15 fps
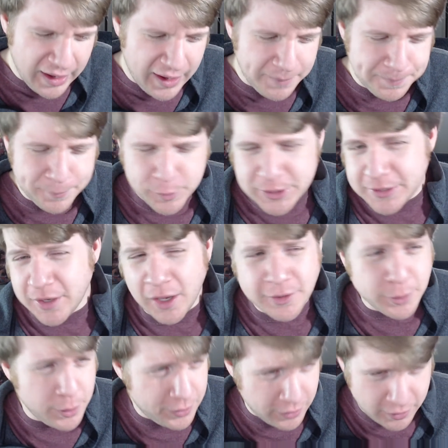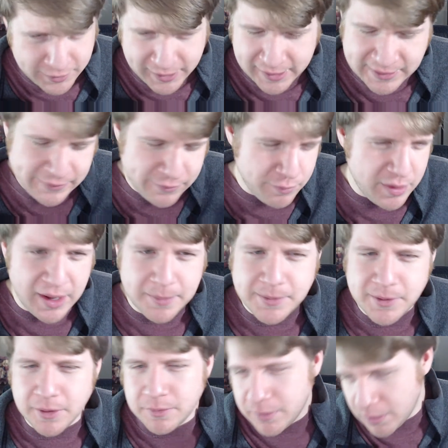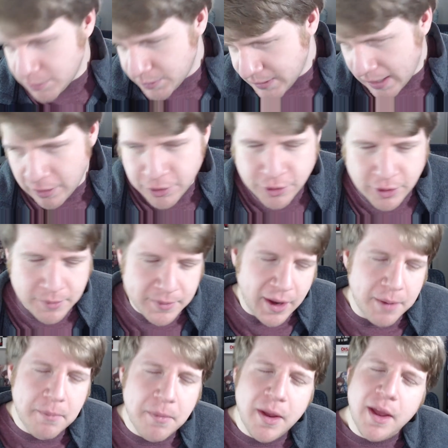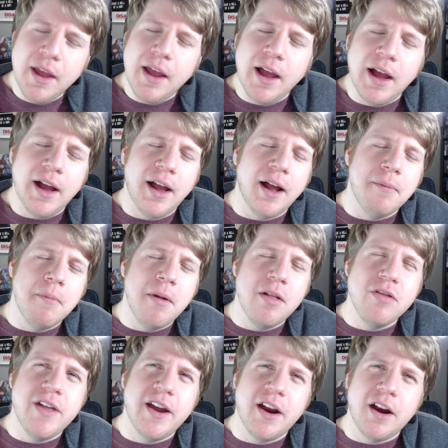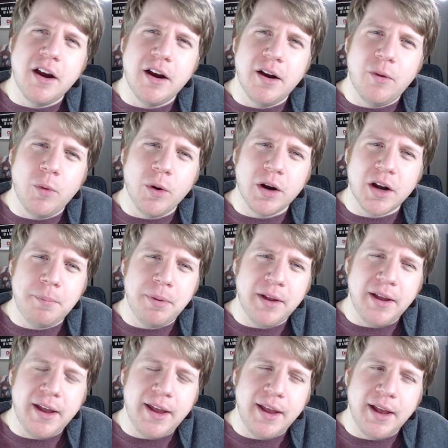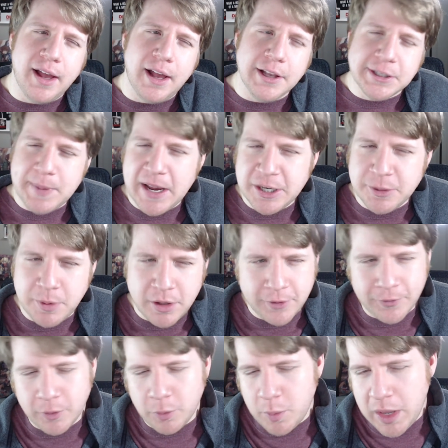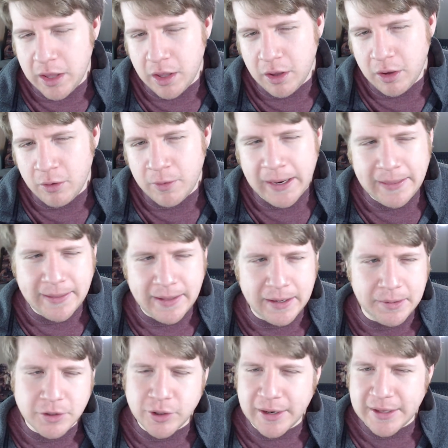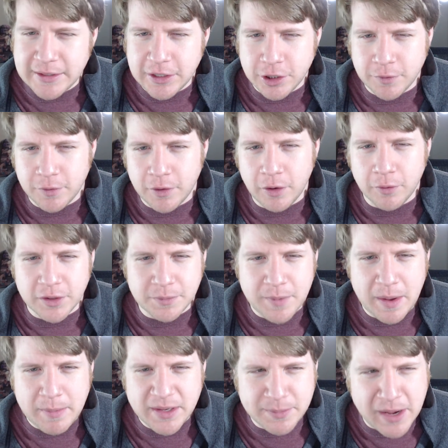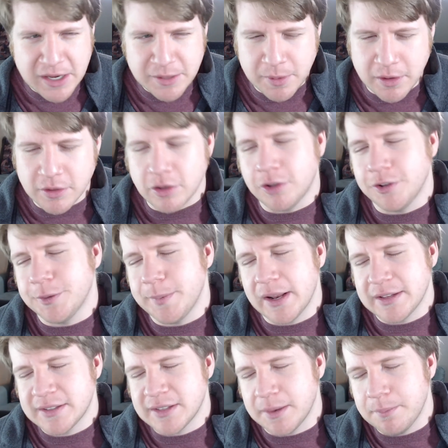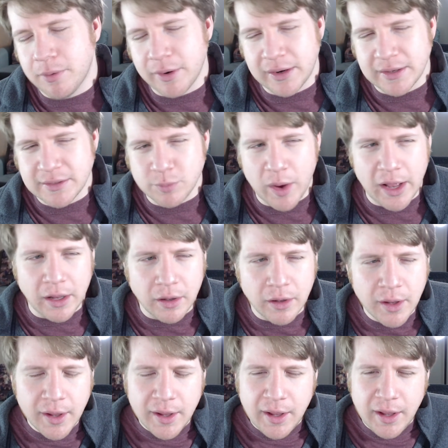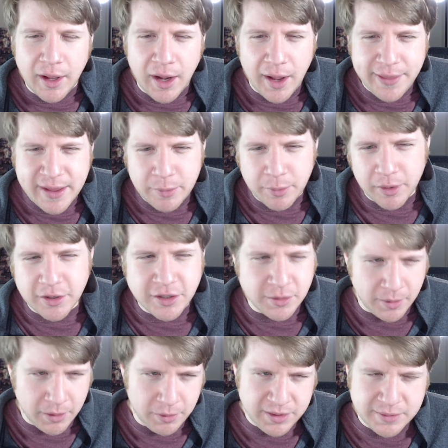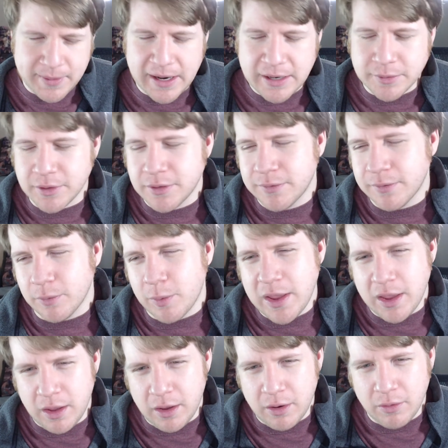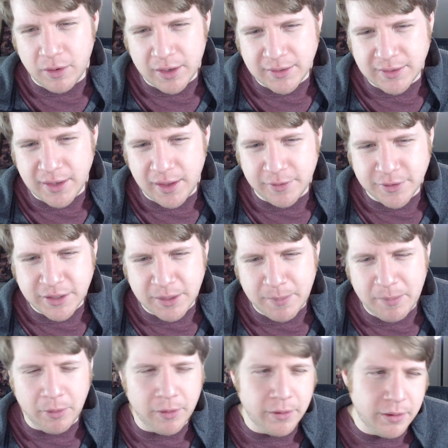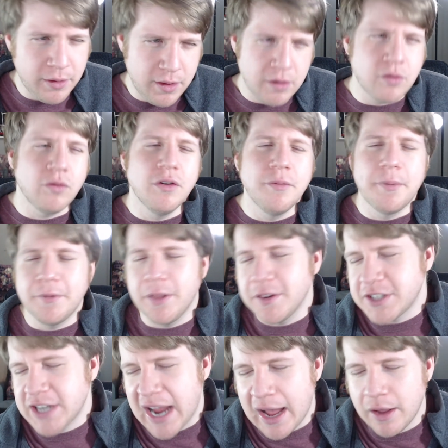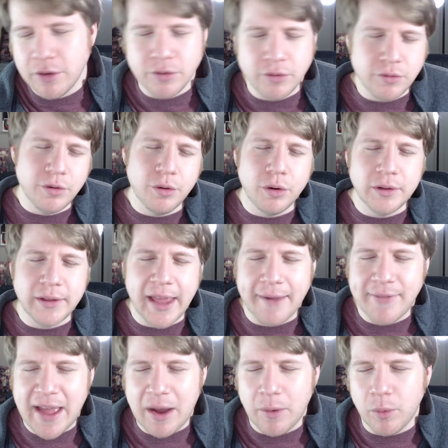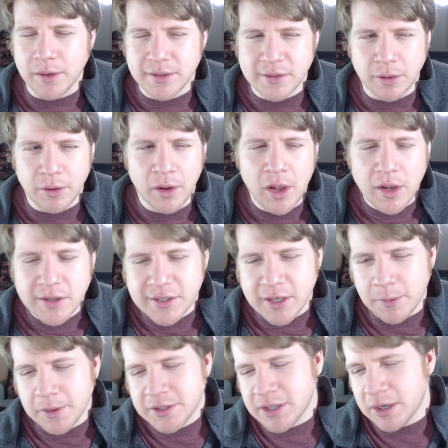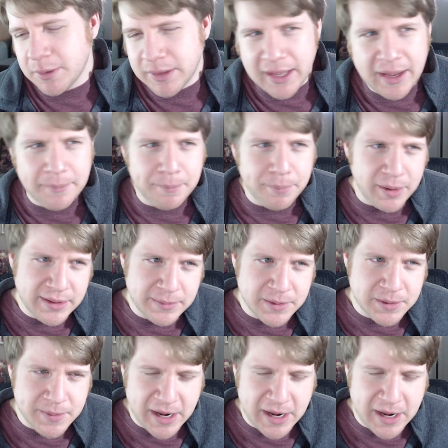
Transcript: which is also a Thursday at 7 p.m. So, standard stream time. We're going to play Smash Brothers for Wii U and then transition over to maybe Smash Brothers Ultimate at some point as well. I think we're going to start with Smash Brothers for Wii U because there's some people in the group of the chat who only have that one. So we'll start with that, play some Smash